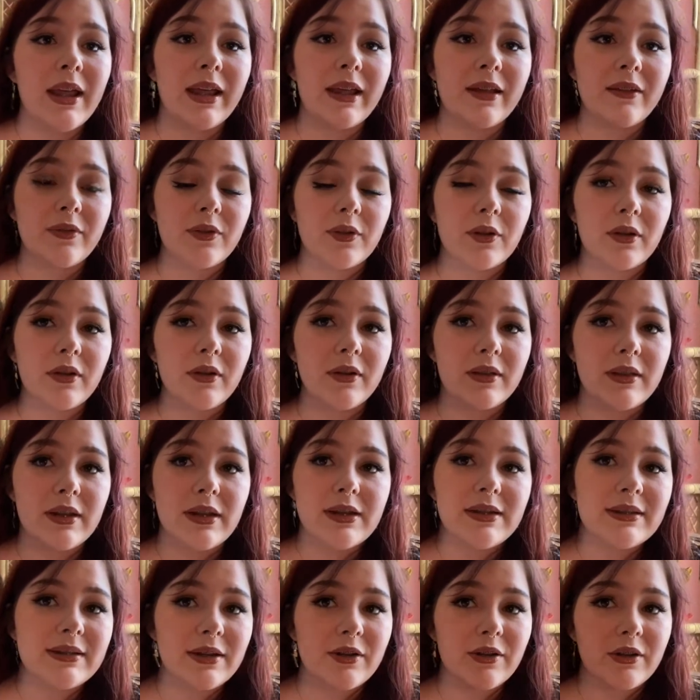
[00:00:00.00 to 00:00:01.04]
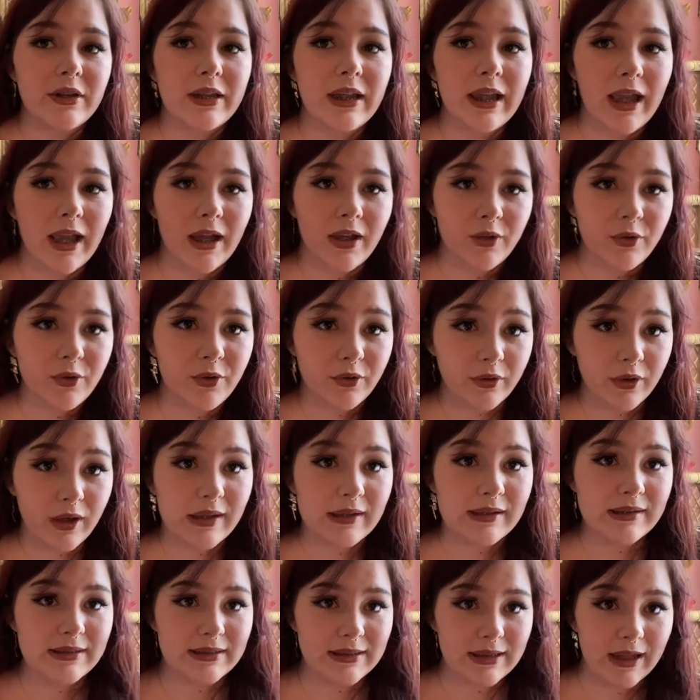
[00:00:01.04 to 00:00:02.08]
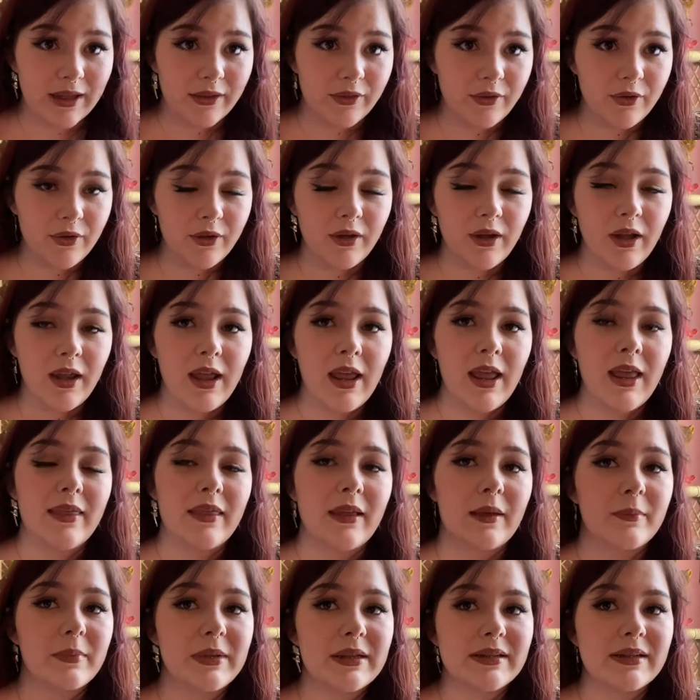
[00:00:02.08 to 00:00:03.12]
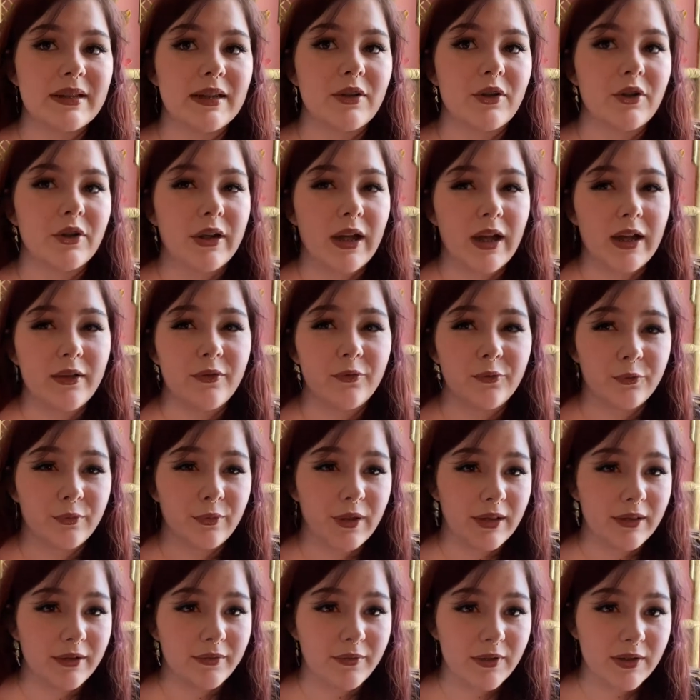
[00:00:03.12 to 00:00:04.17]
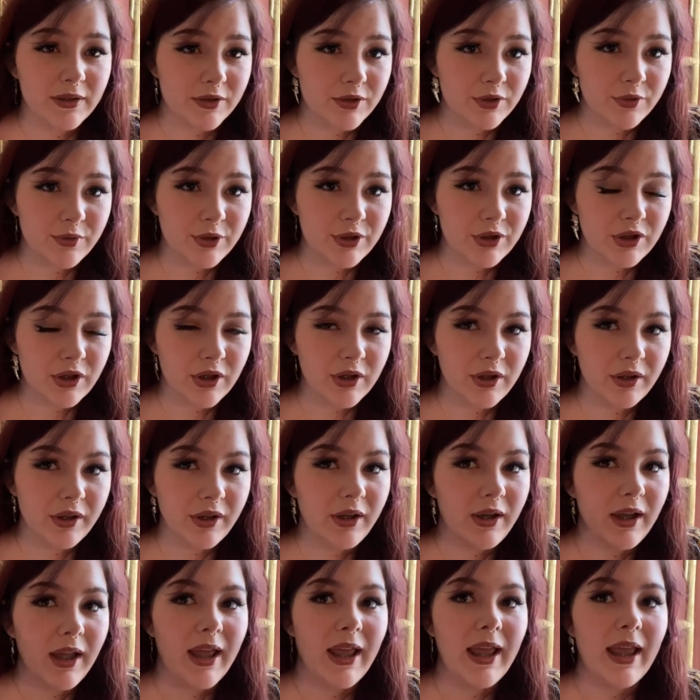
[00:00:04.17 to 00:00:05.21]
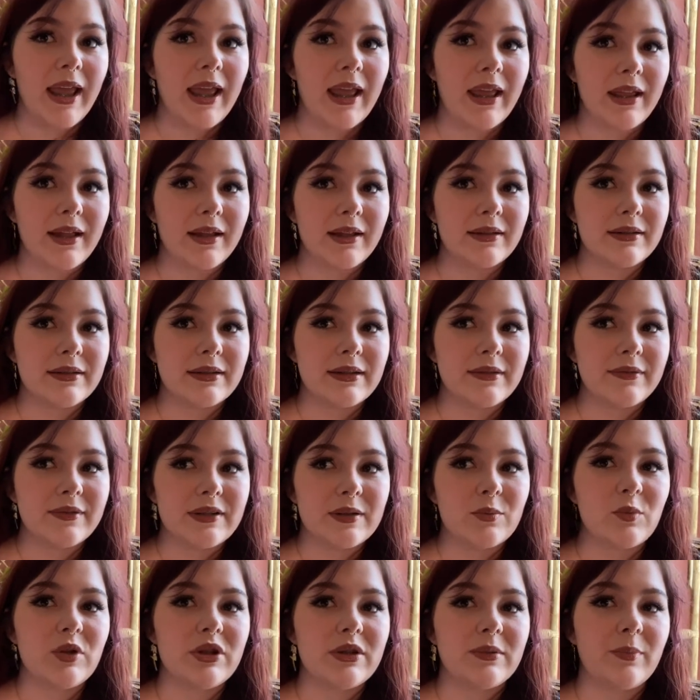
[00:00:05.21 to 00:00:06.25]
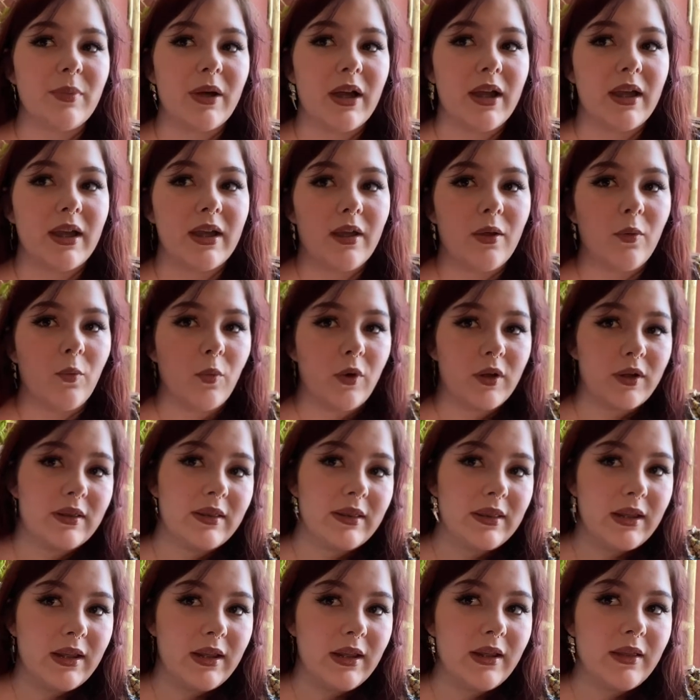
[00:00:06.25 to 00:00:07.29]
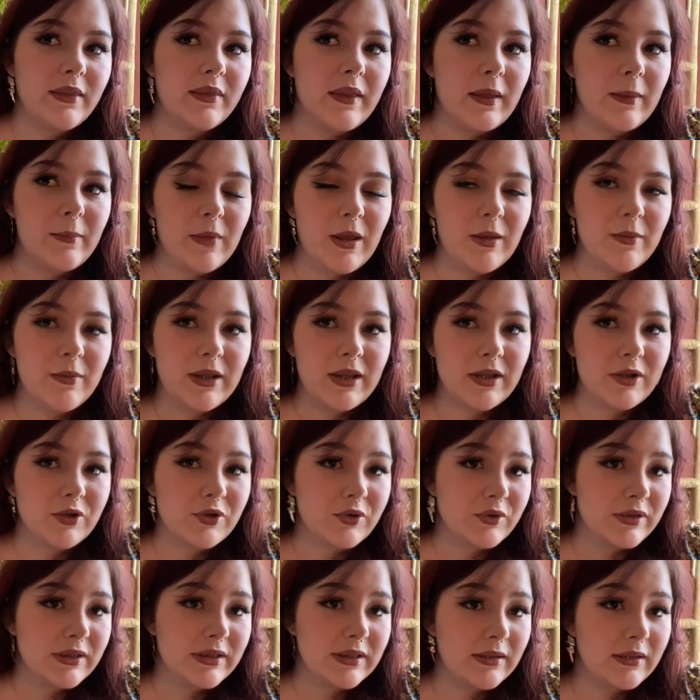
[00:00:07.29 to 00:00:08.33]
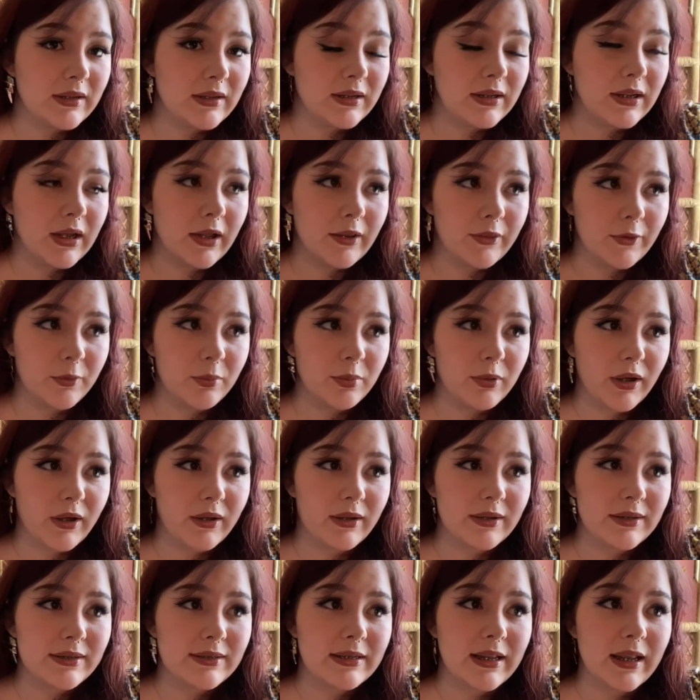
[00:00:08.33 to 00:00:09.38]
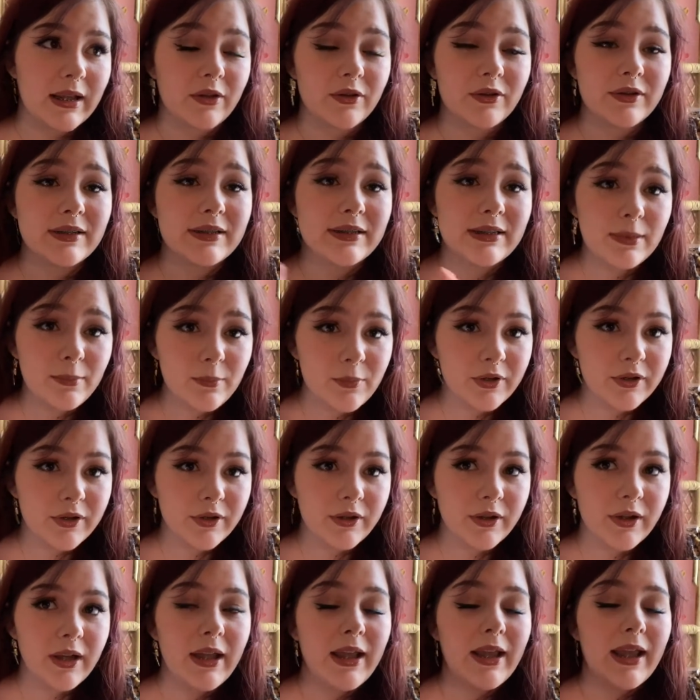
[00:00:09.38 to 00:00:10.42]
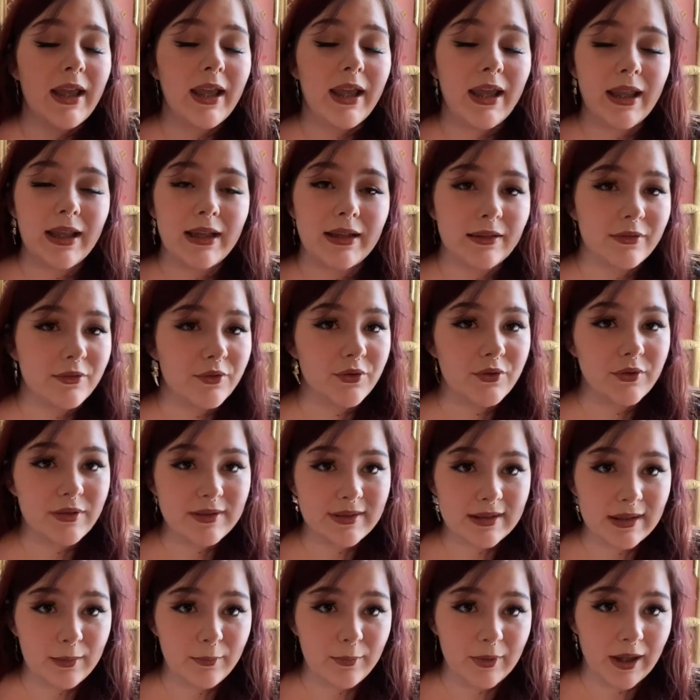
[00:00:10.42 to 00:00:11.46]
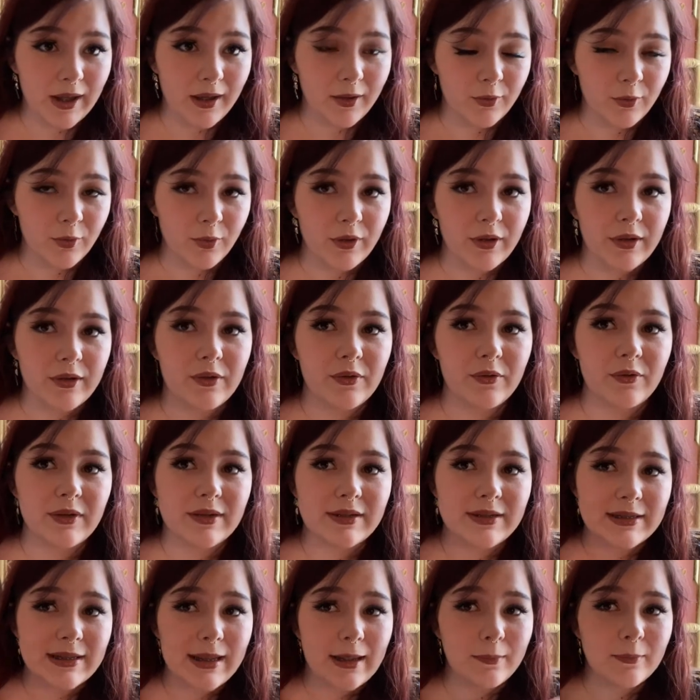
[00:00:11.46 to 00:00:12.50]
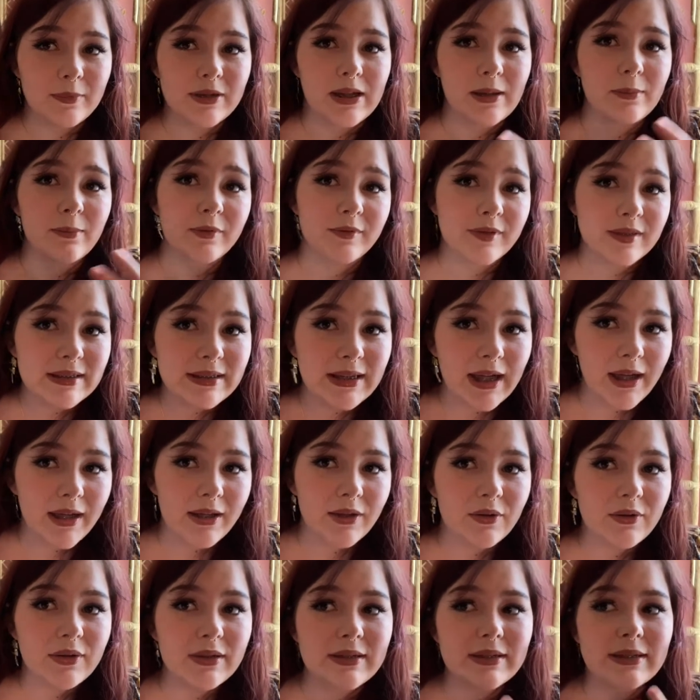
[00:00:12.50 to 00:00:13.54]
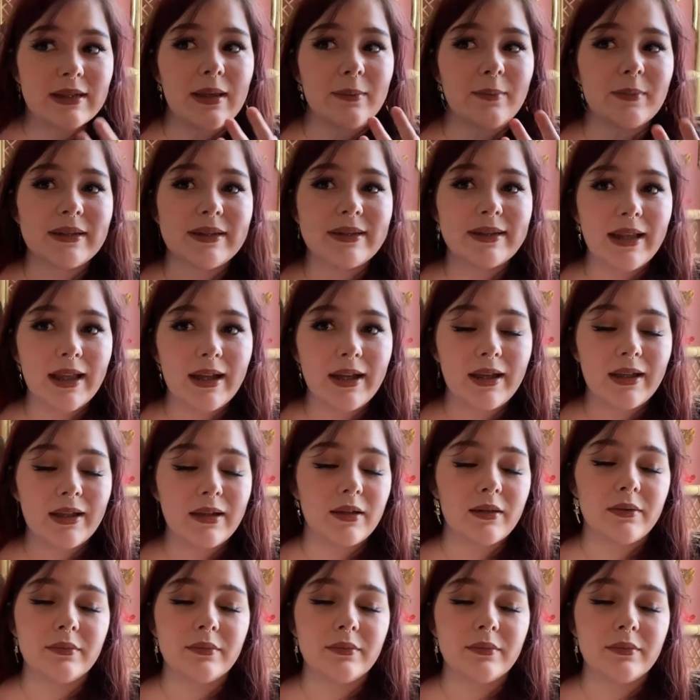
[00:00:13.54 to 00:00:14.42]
If there are things that are categorized together, that means that they're kind of relevant to each other. And if someone's buying one thing, they may be interested in other products that are similar and under the same category. They're in the same type of style, the same aesthetic,